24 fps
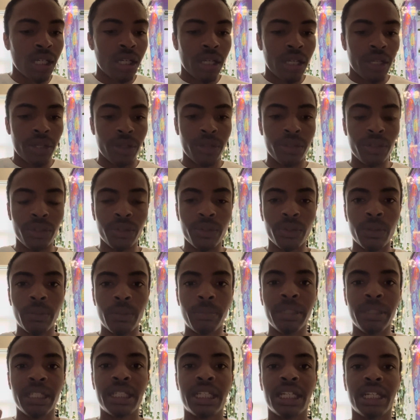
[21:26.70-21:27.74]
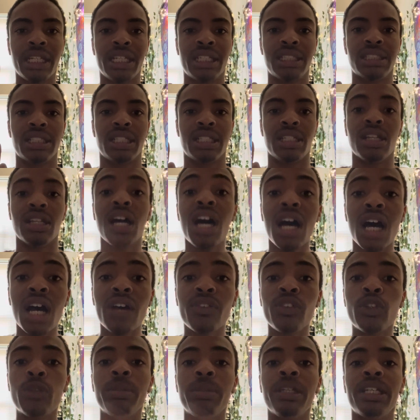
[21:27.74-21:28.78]
new beginnings in
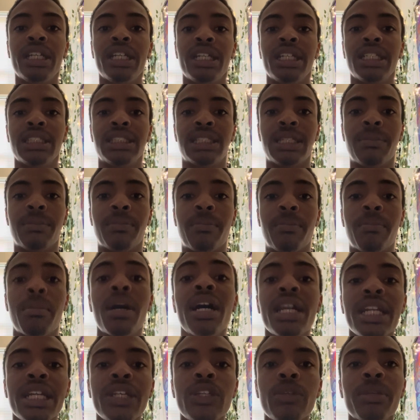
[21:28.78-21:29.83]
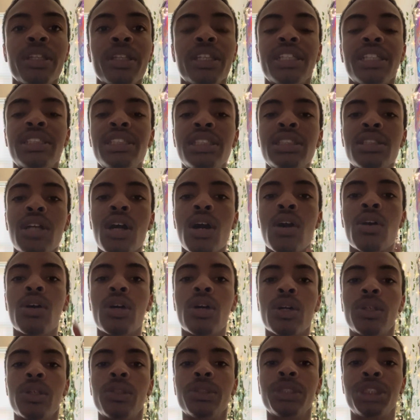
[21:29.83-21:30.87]
love, new beginnings in money. This is all
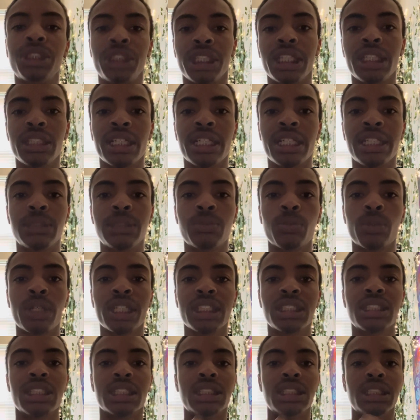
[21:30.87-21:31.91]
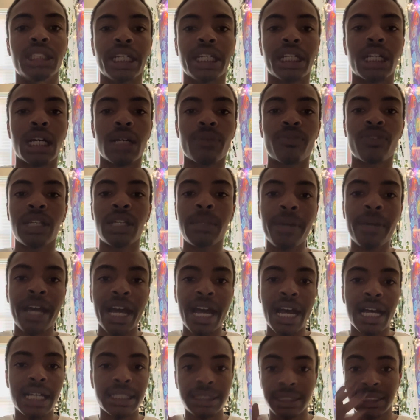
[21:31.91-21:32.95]
old shit that he's wanting to dig up from the
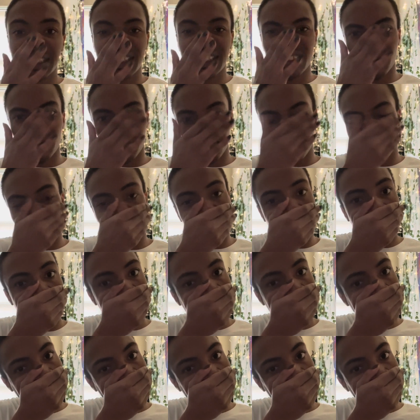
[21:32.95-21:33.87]
past. Mm.